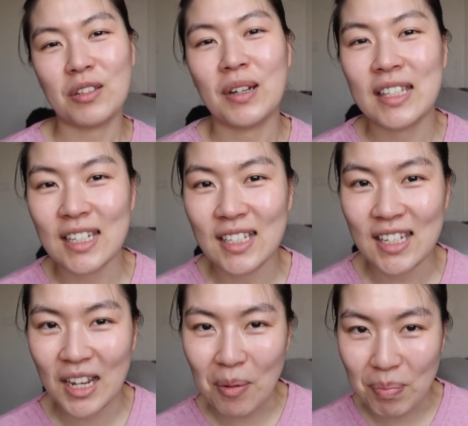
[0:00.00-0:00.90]
So I did
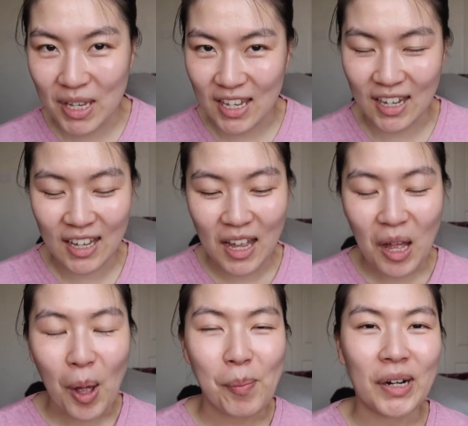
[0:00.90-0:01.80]
take a peek,
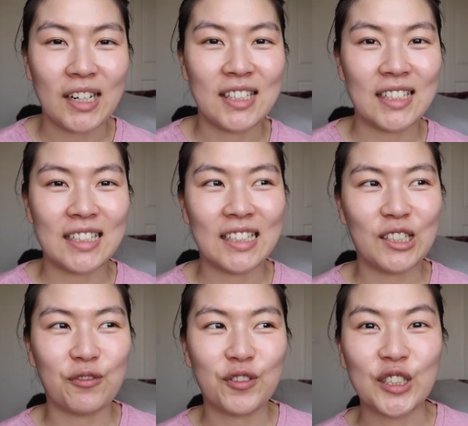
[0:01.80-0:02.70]
but I
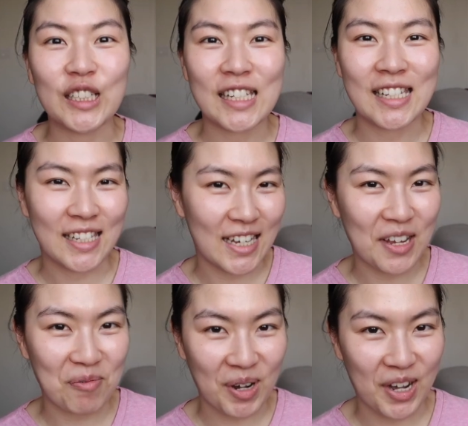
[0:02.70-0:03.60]
didn't fully
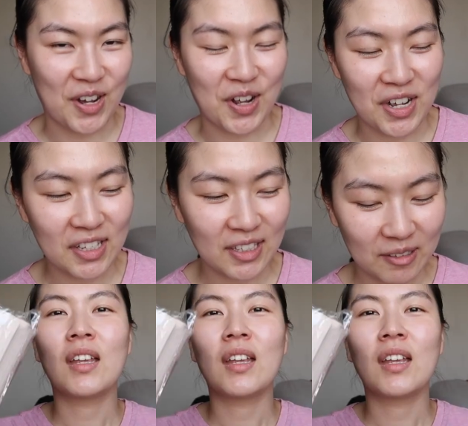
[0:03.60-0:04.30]
see what I got.